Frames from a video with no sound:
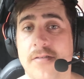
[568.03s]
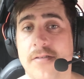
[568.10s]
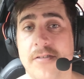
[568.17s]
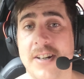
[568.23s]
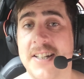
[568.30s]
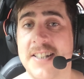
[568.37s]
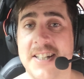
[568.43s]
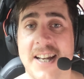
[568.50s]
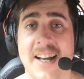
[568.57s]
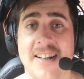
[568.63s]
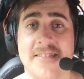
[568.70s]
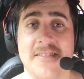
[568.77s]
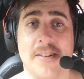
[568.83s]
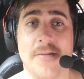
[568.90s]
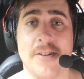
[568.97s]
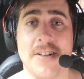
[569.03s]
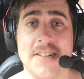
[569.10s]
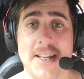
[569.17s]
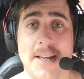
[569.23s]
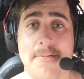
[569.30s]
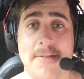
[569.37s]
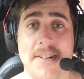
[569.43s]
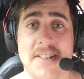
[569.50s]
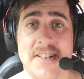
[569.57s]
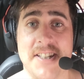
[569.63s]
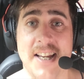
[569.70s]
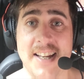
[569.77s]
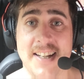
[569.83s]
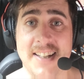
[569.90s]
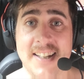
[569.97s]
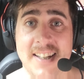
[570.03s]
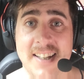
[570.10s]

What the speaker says: reach out. I'm always happy to chat.